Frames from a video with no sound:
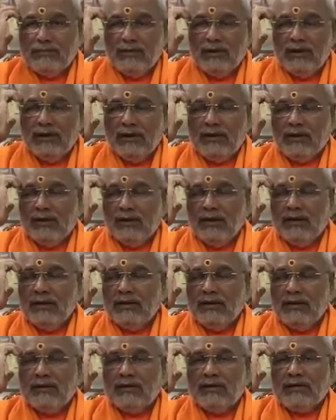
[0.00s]
like
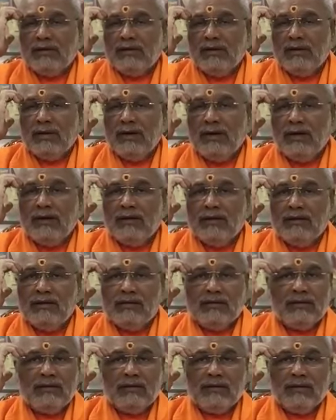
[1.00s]
tigers and
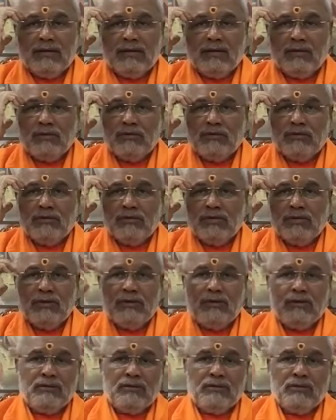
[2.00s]
lions and crows
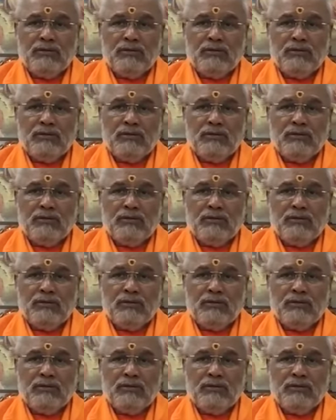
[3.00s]
and